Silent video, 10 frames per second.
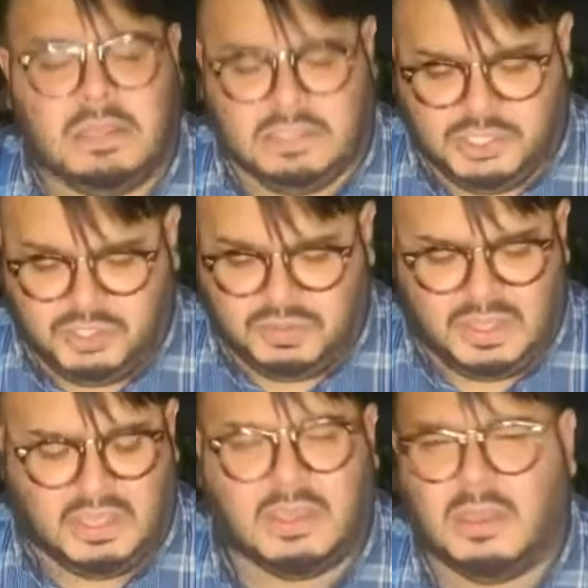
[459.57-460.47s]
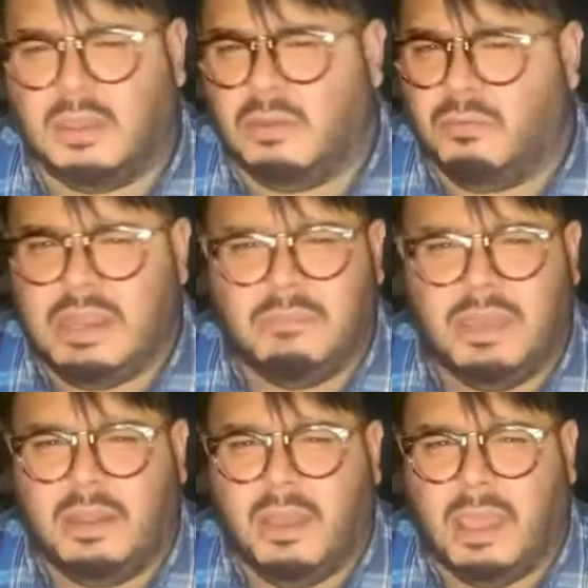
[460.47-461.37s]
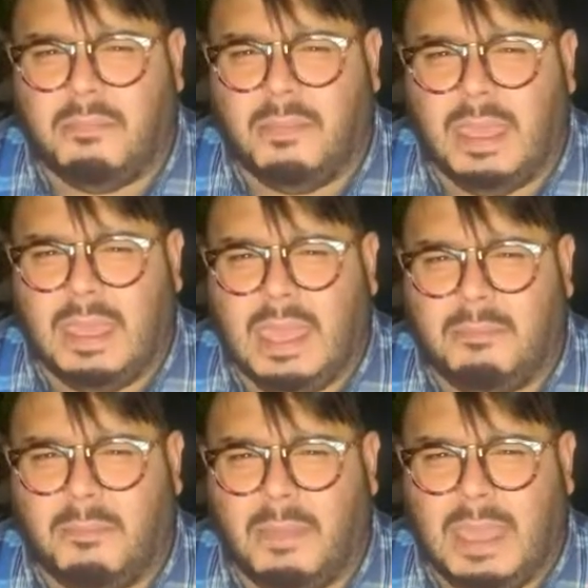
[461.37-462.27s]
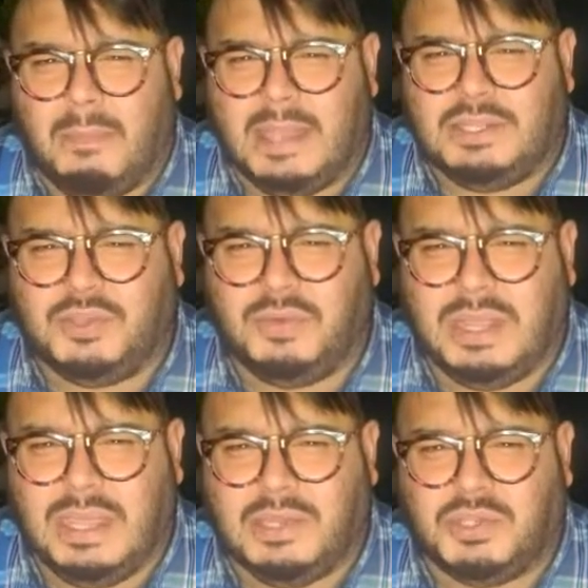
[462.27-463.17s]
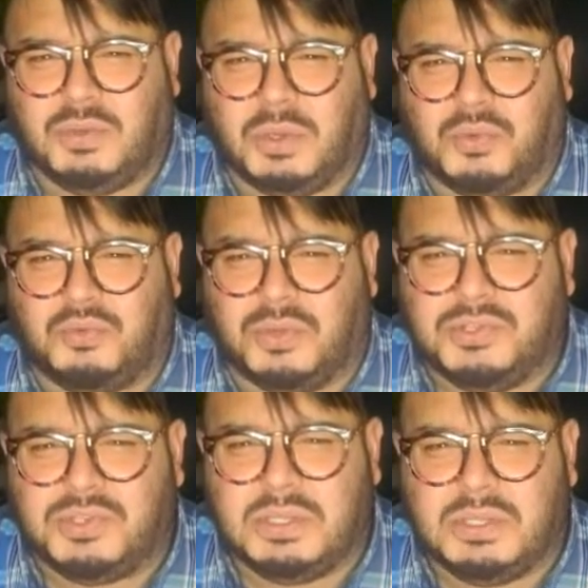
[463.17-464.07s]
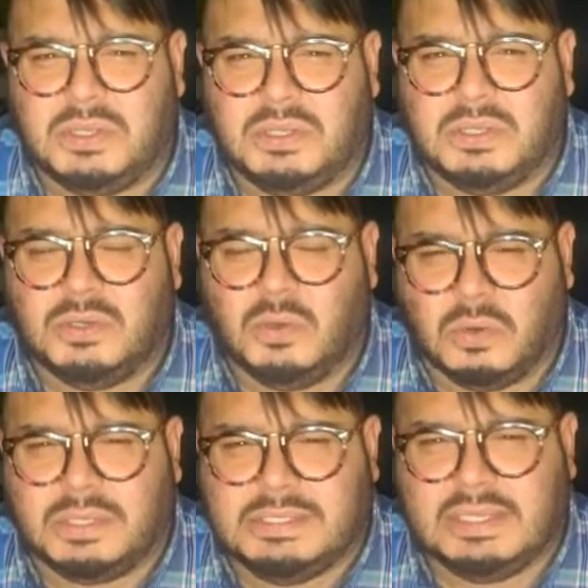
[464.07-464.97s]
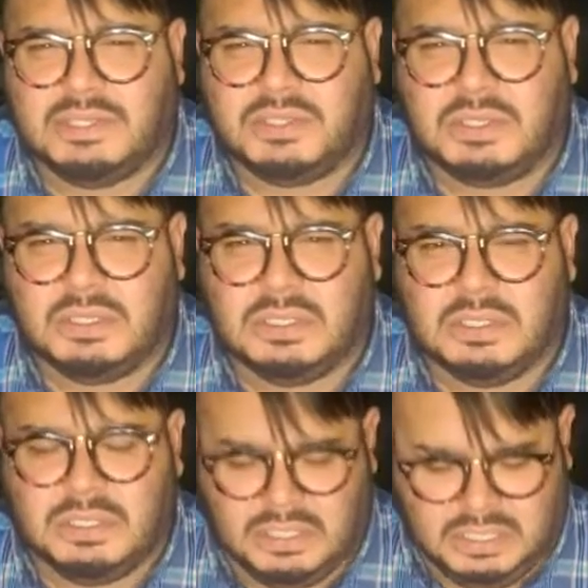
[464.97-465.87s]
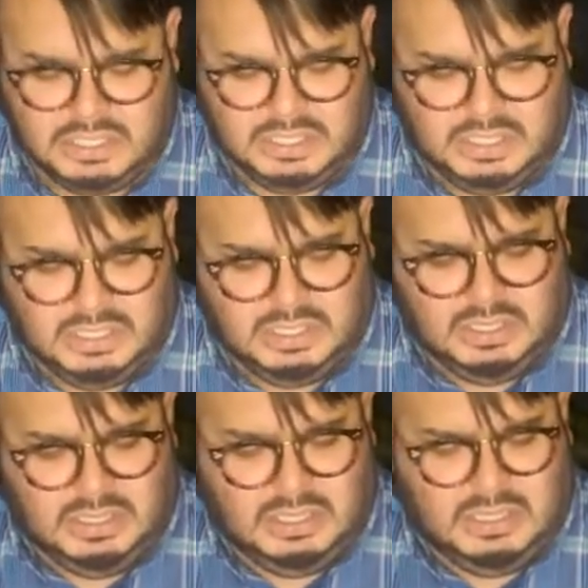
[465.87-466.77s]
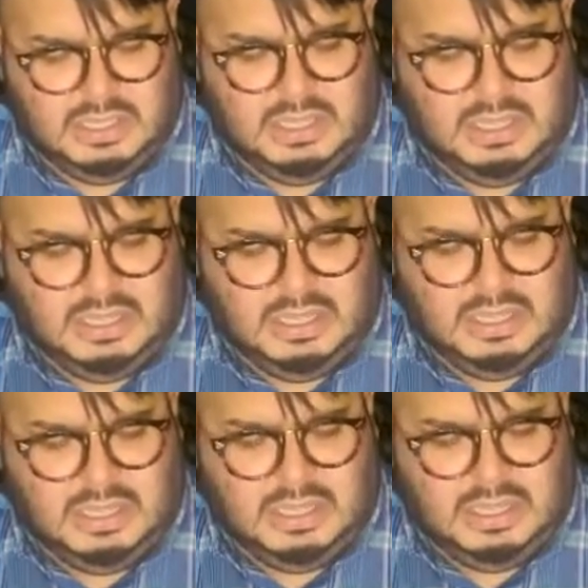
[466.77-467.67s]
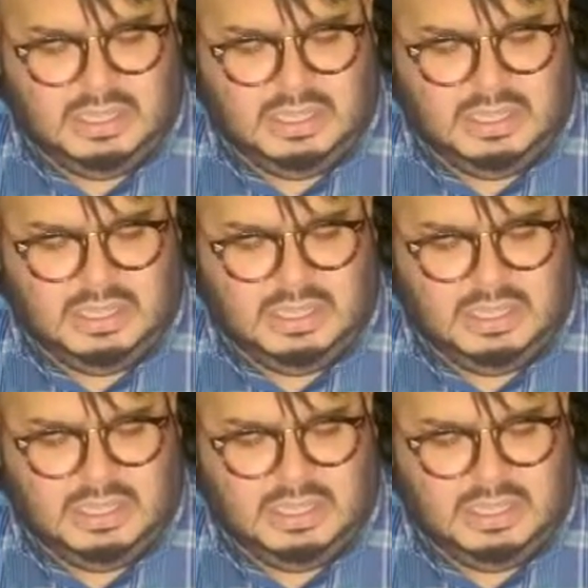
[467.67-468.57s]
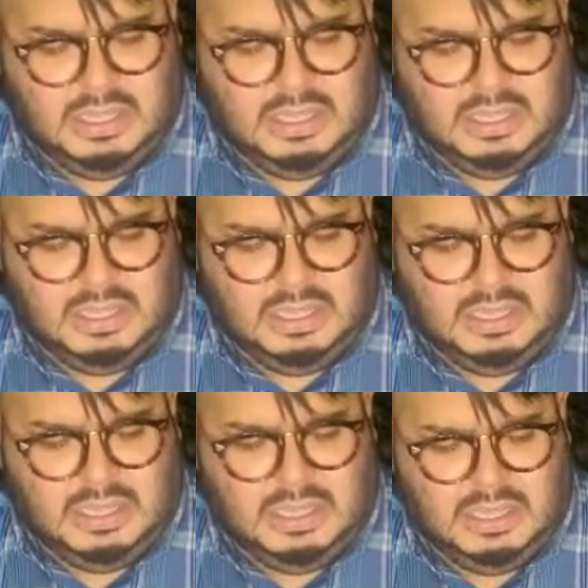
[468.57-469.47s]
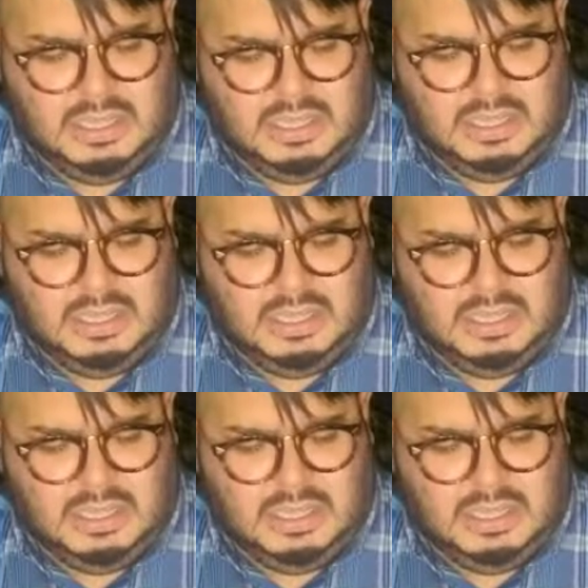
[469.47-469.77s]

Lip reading: Did you think, wait a minute, am I tuning into a Christian organization? Am I listening to a pastor